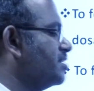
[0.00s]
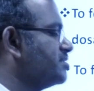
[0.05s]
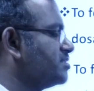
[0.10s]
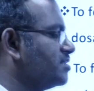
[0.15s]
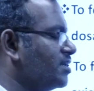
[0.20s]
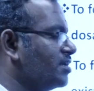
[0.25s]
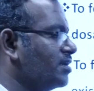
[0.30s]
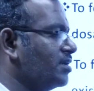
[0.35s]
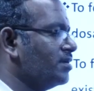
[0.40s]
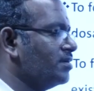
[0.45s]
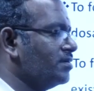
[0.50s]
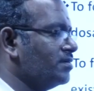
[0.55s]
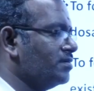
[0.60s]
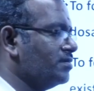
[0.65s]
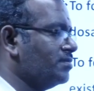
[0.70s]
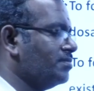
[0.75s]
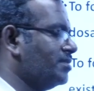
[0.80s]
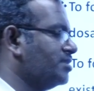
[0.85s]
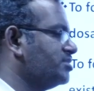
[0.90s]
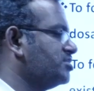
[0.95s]
I said
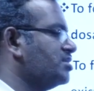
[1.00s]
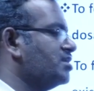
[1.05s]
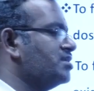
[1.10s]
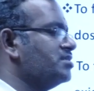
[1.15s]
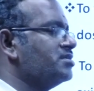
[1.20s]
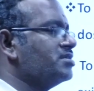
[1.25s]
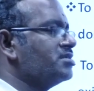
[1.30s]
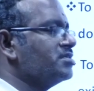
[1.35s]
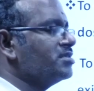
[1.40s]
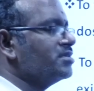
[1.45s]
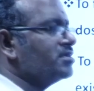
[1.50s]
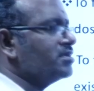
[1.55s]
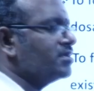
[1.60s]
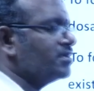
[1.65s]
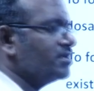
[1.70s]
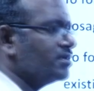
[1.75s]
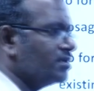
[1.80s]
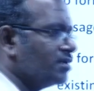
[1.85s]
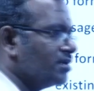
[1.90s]
by changing the